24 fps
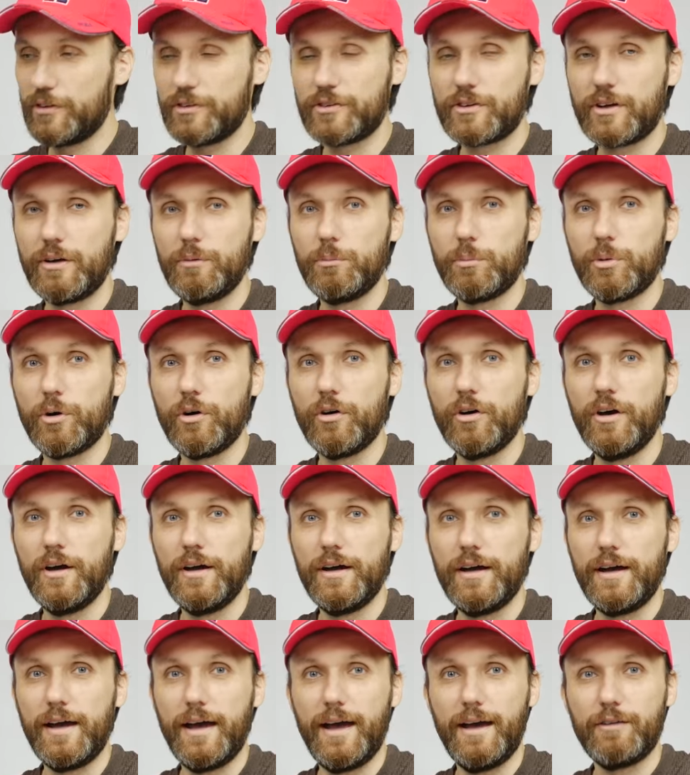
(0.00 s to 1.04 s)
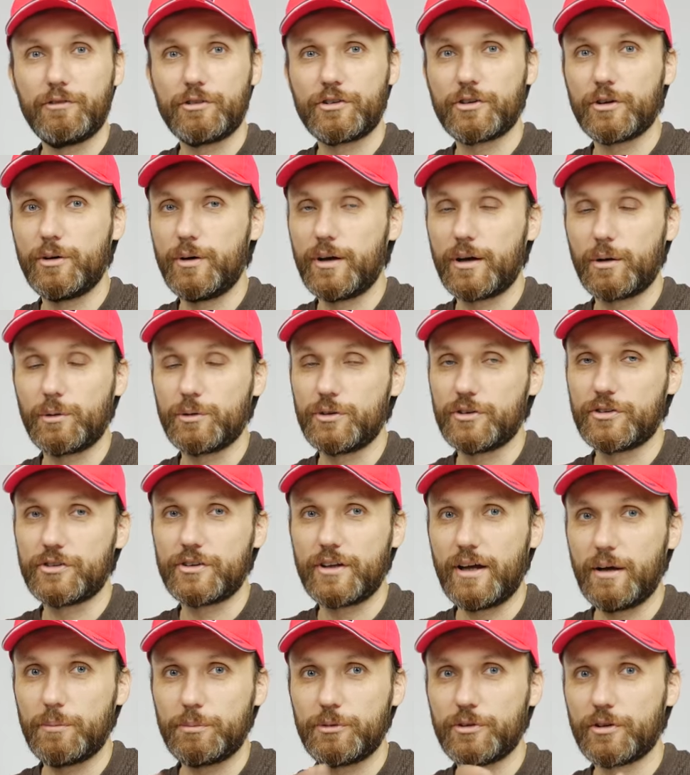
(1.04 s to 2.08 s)
this gimbal. Every so on, I would just
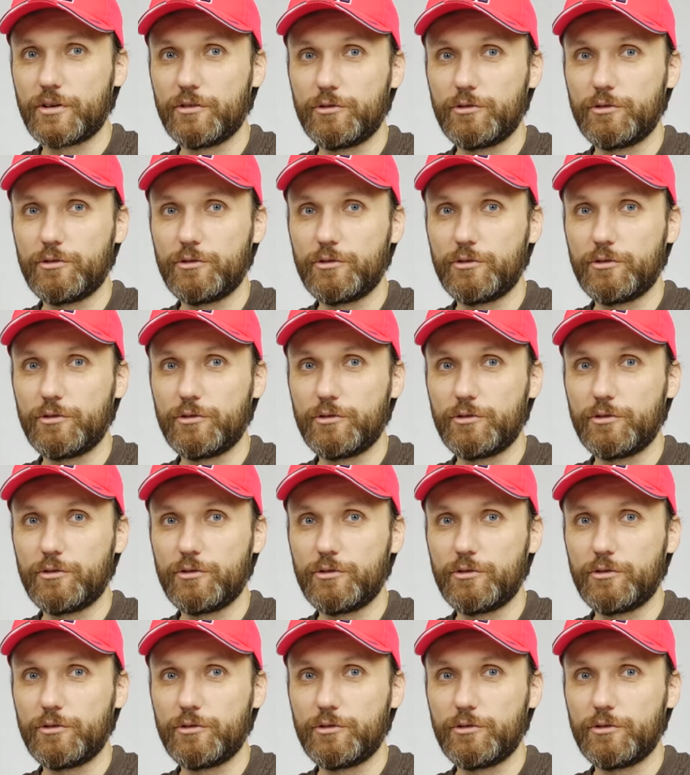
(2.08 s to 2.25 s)
stop, sort